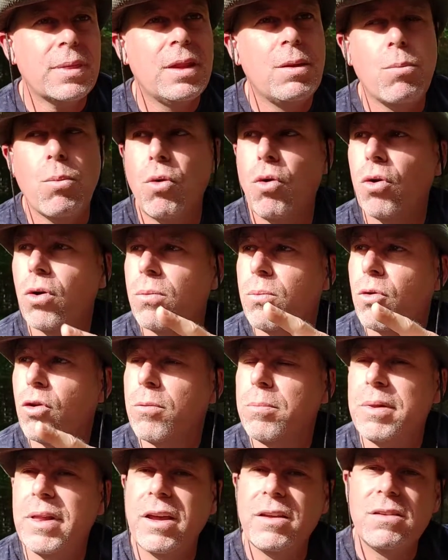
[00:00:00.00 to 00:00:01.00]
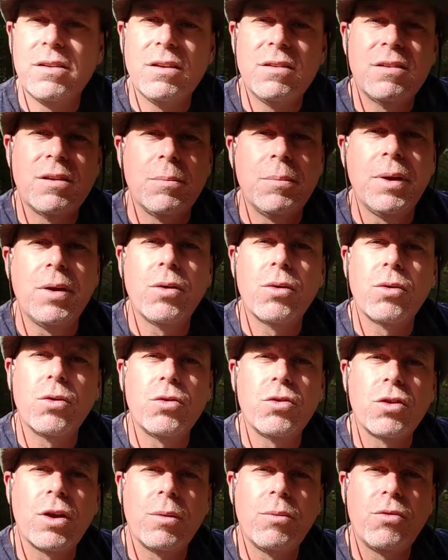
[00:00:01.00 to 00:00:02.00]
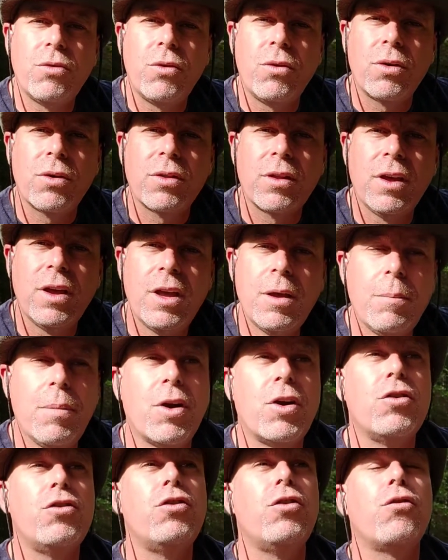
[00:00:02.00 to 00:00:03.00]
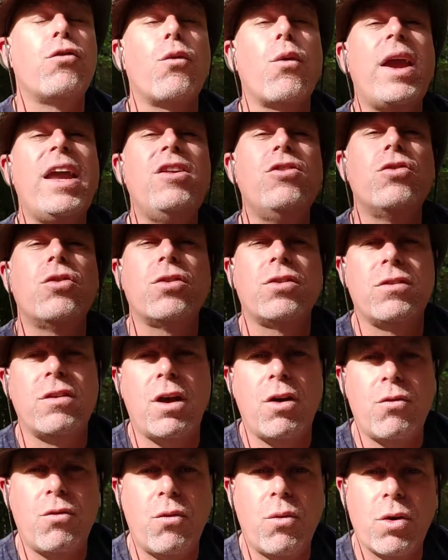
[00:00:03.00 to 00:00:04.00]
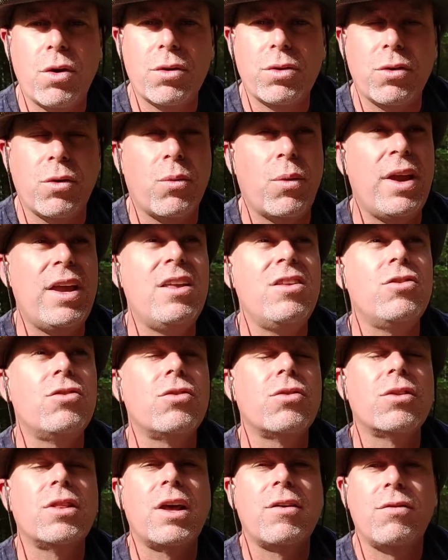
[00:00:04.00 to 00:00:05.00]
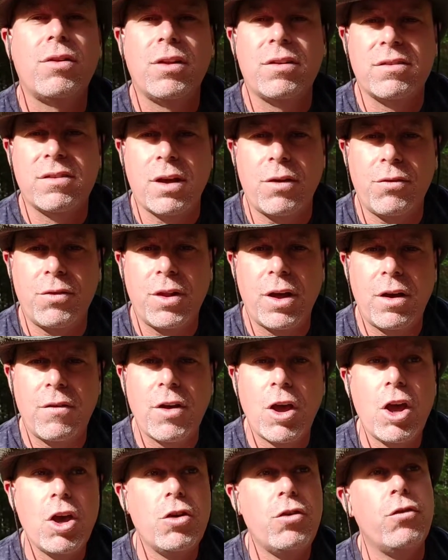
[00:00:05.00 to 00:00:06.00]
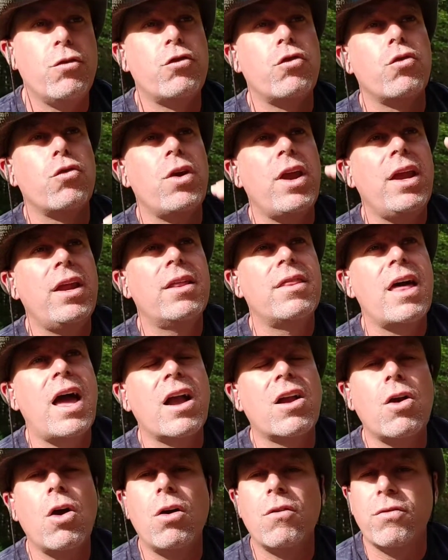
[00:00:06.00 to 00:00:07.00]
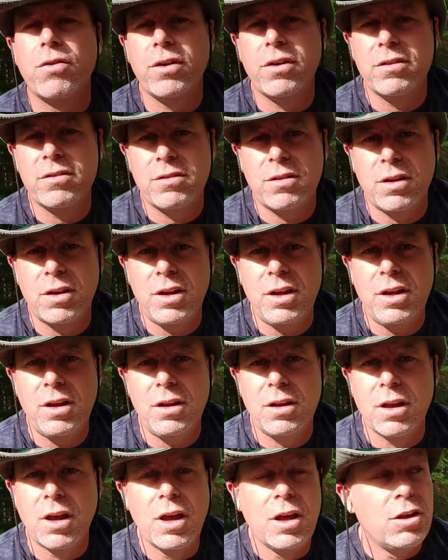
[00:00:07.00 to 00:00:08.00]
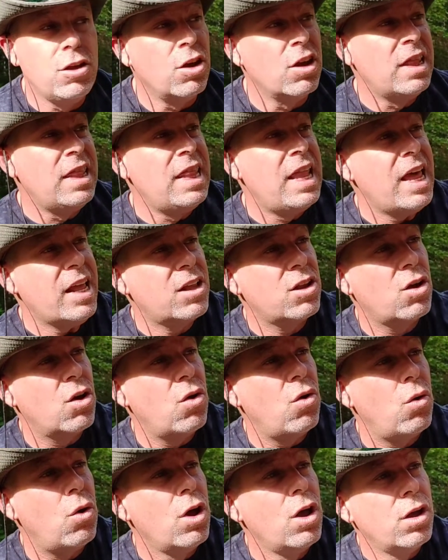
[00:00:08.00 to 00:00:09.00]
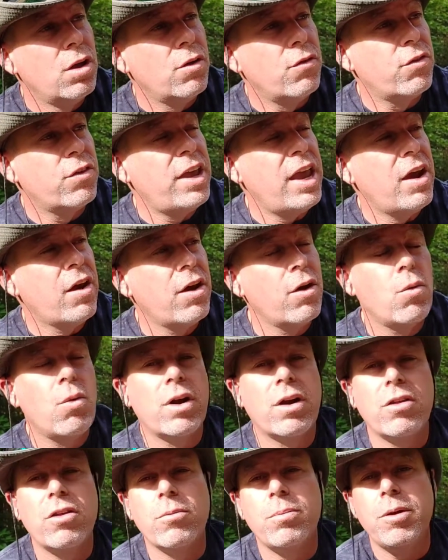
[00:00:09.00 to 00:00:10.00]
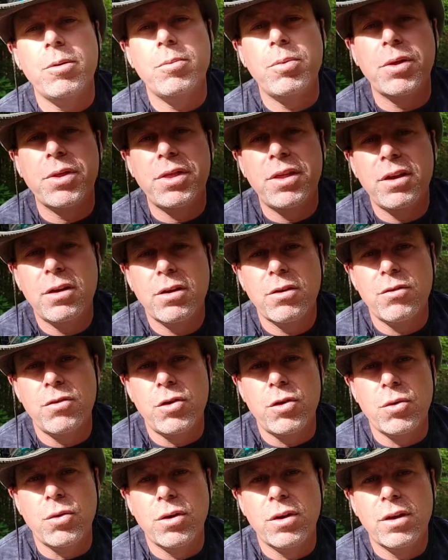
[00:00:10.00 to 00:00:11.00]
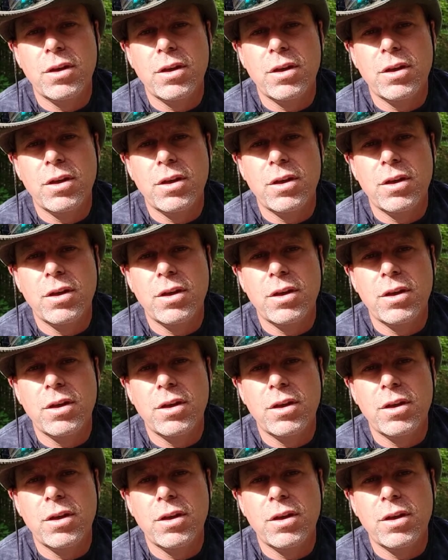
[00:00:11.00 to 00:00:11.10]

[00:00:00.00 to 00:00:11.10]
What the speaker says: more and more blessings and miracles come forth, because you've raised your self-worth, you raised your level of self-love, you've created that confidence you need, you let go of caring what other people think of you,